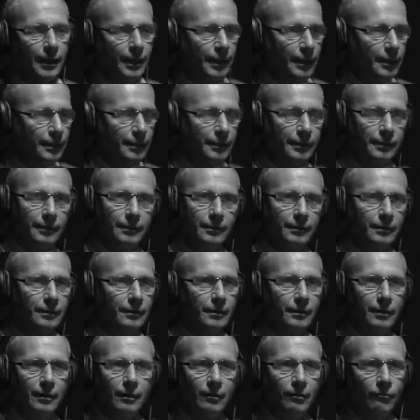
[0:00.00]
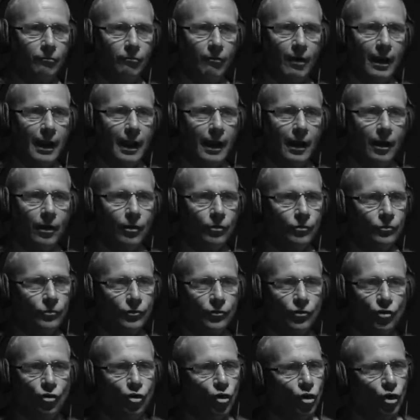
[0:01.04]
got
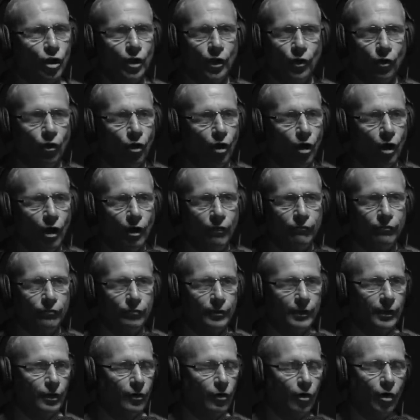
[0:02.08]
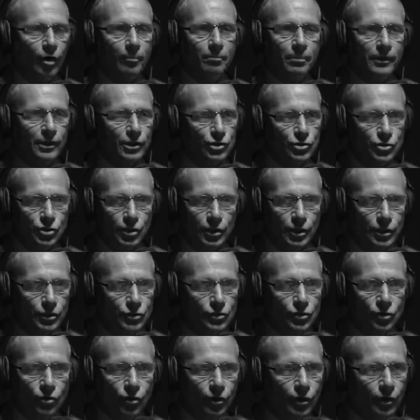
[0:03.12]
rounds cooking off, we got
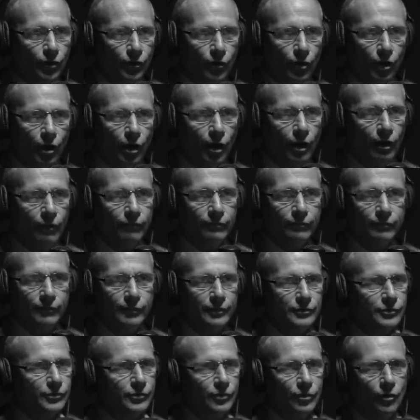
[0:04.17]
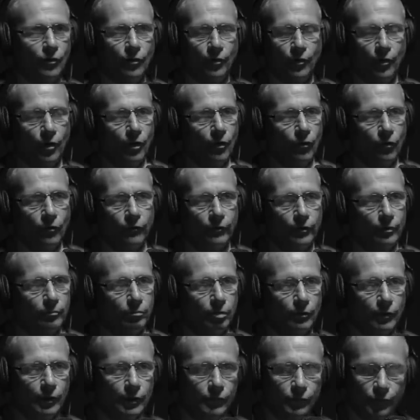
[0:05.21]
RPGs cooking off. It's going all over the
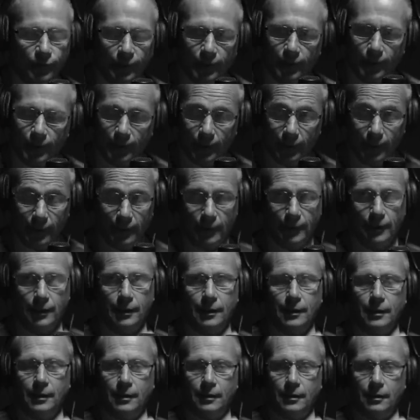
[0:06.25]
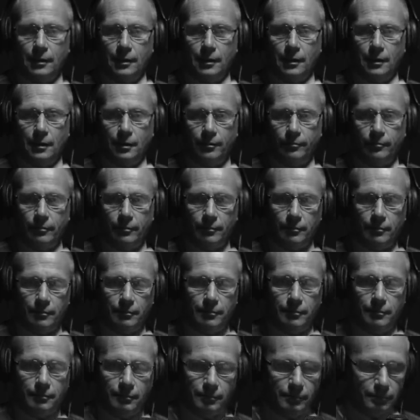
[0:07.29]
place. Um,
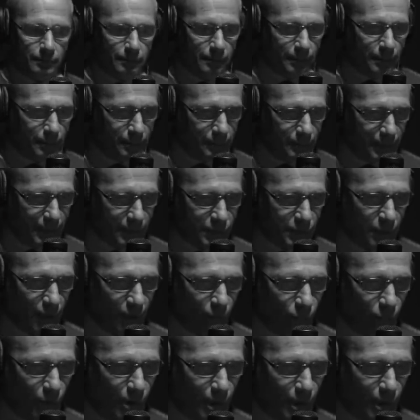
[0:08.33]
I start